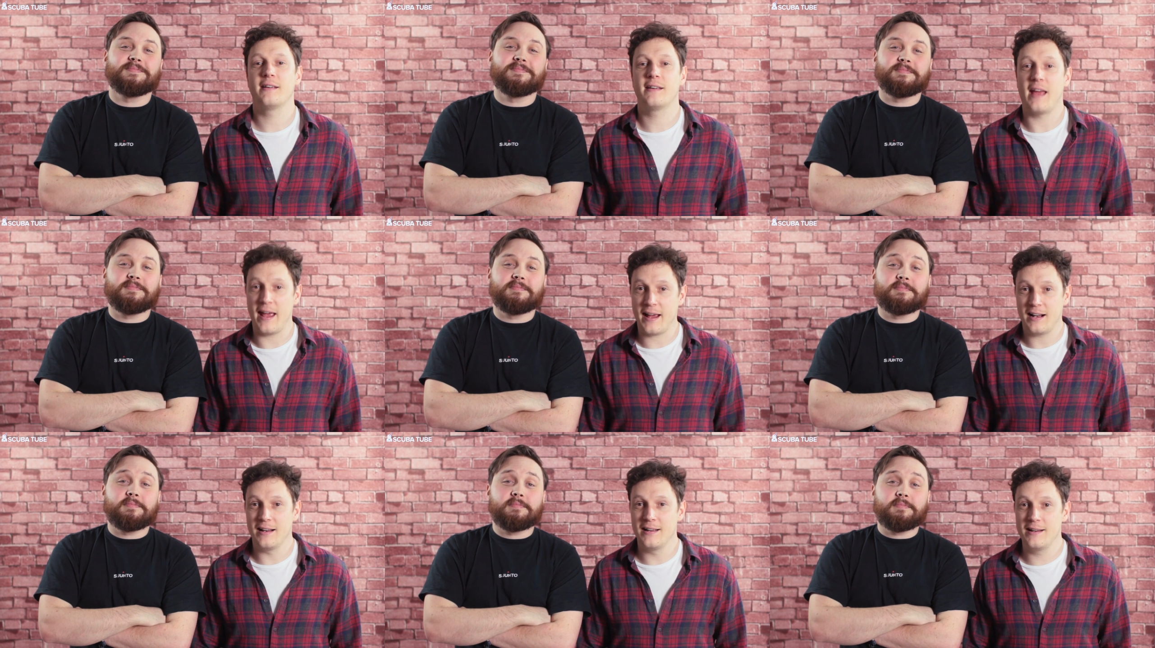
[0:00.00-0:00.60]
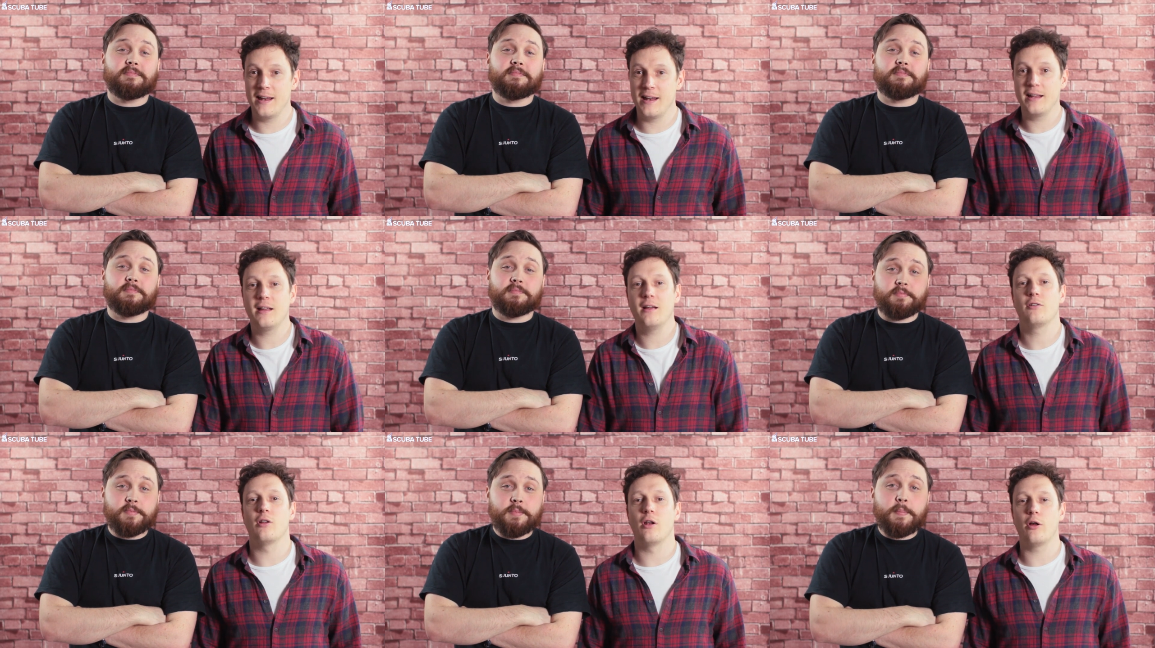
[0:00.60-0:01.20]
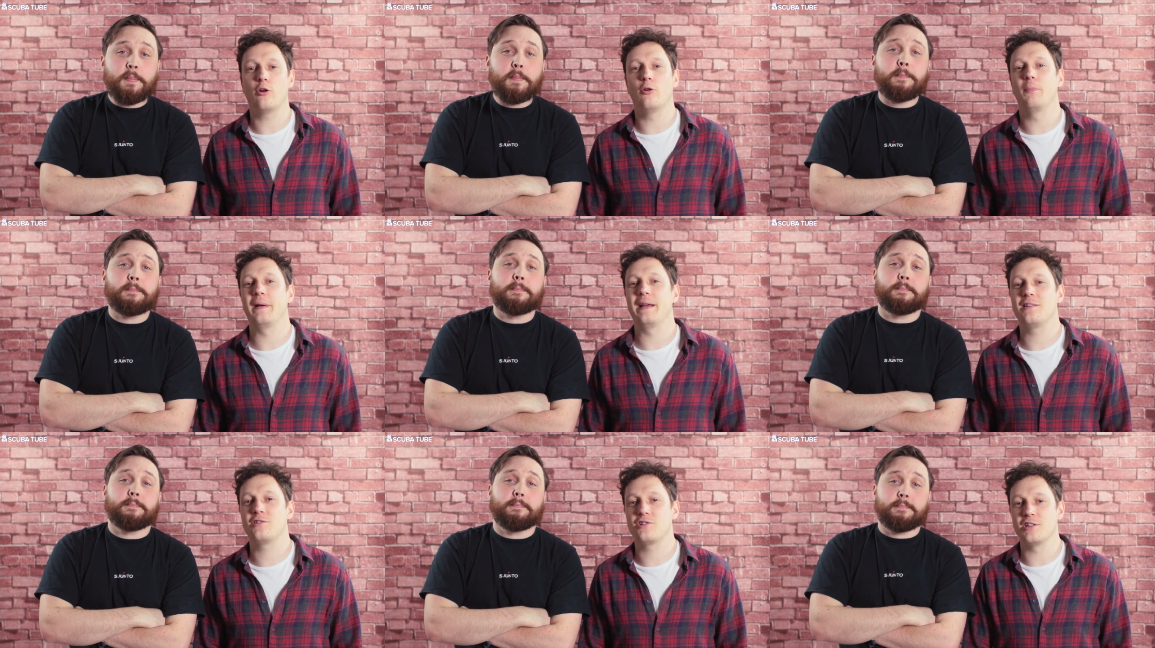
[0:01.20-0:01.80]
Speaker 1: get cleaning your local
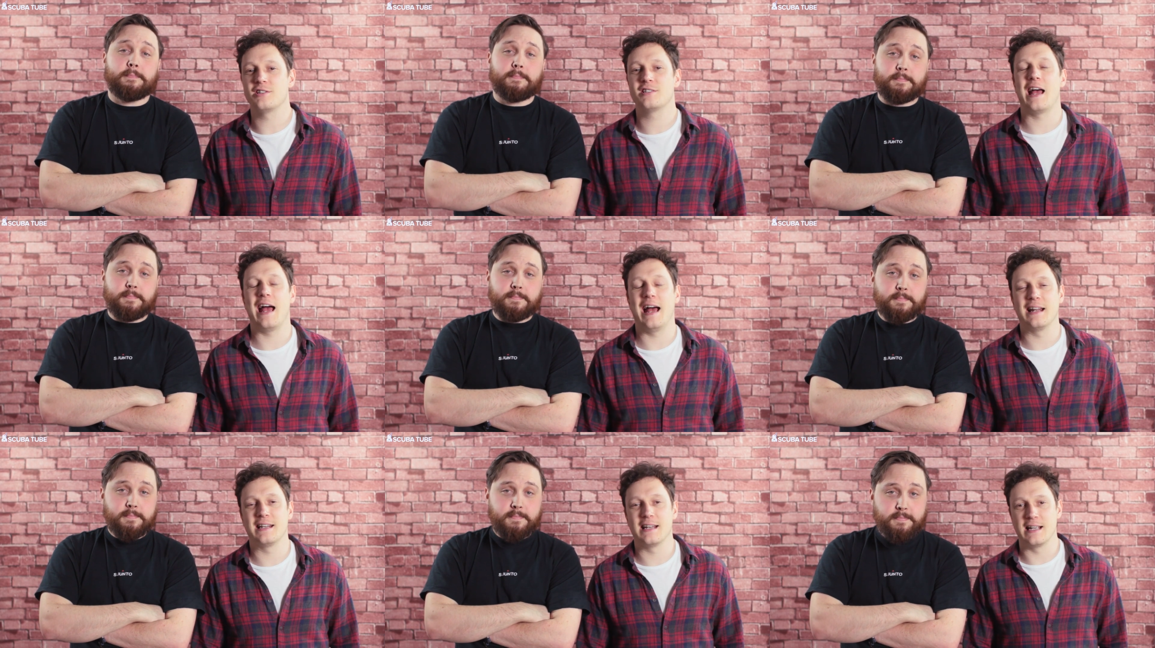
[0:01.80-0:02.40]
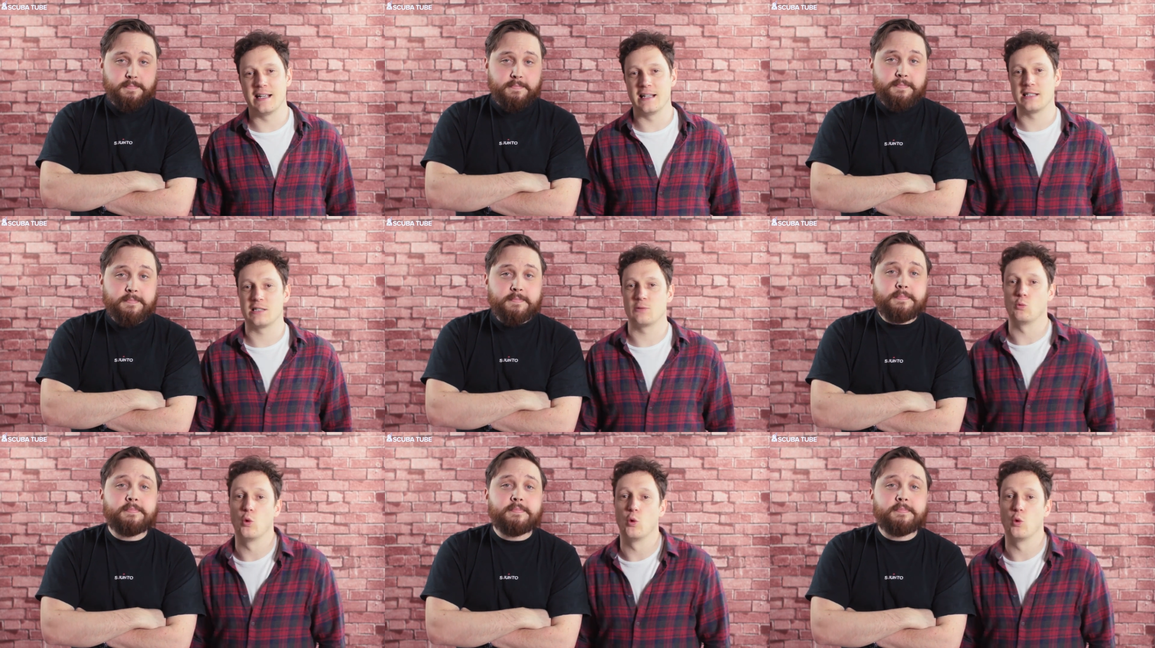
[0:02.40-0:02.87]
beaches and its